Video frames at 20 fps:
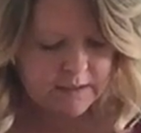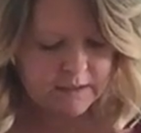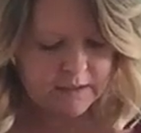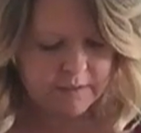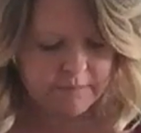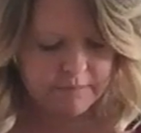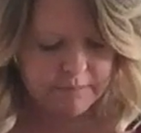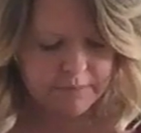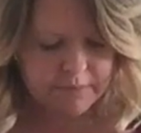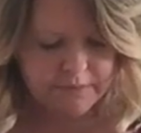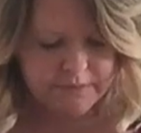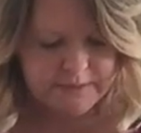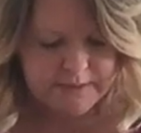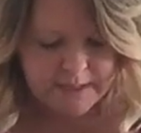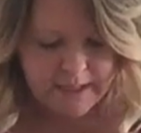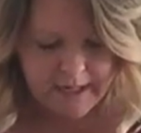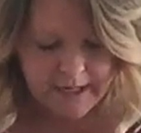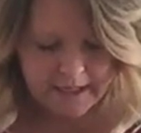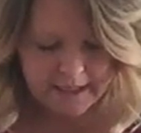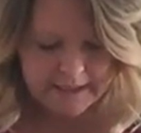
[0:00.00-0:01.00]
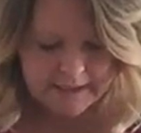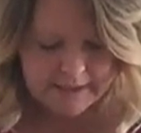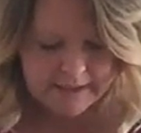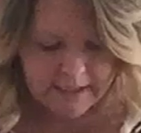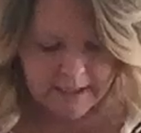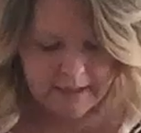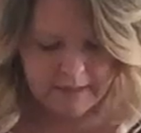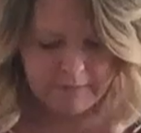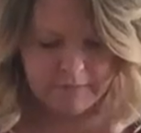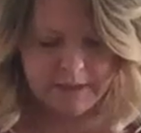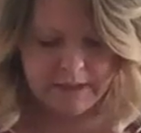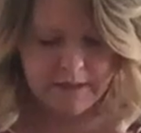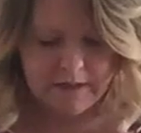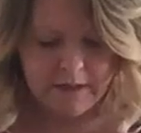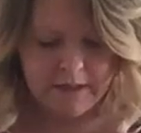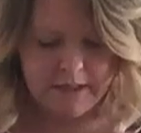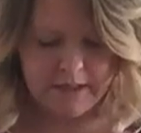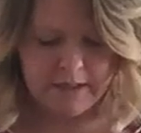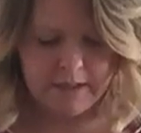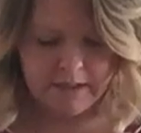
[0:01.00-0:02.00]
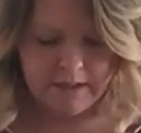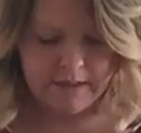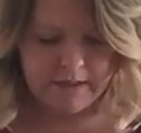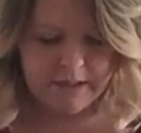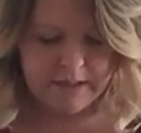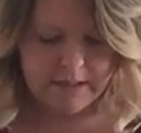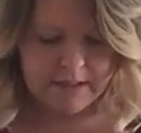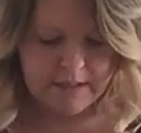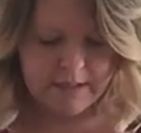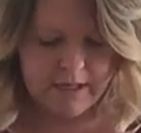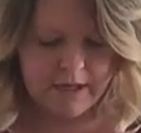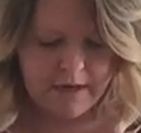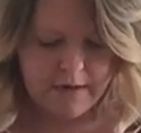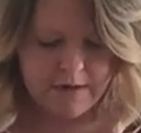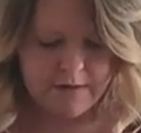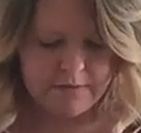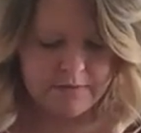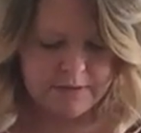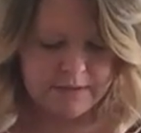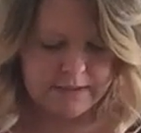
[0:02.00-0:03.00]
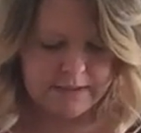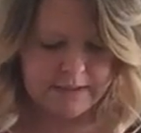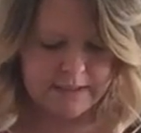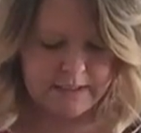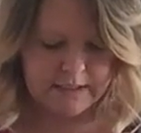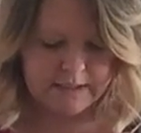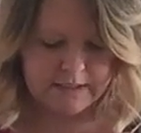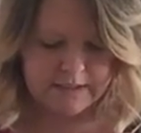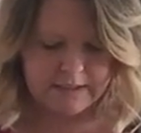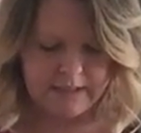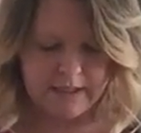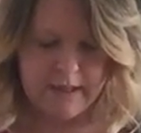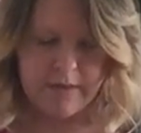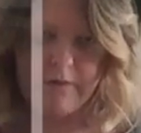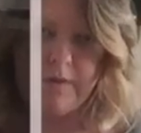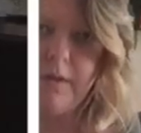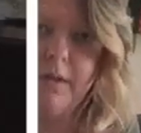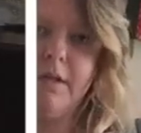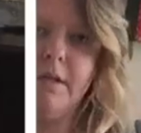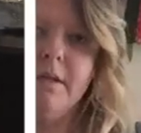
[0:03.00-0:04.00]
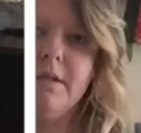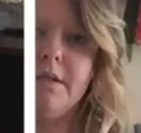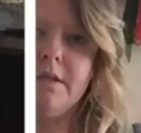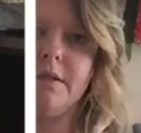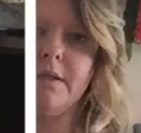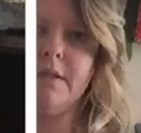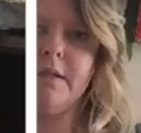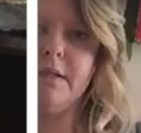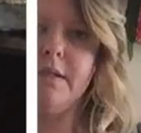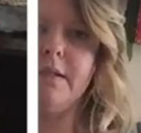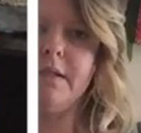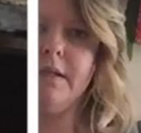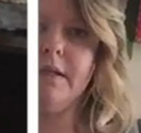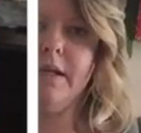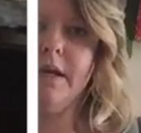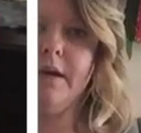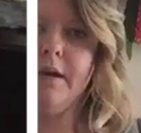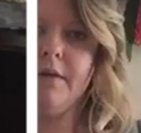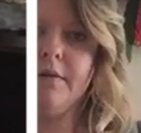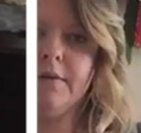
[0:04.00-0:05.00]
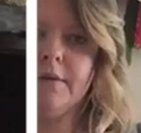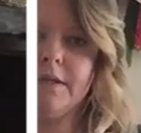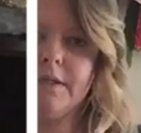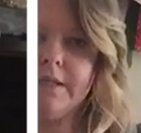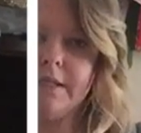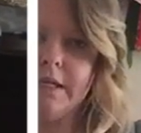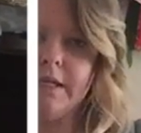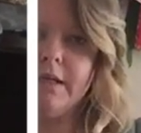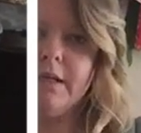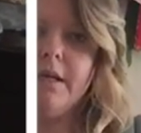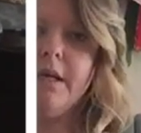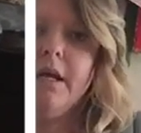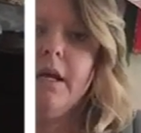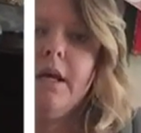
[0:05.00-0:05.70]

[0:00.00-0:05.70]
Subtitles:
on both sides, and we are in the narrow seat now. So this is the narrower seat.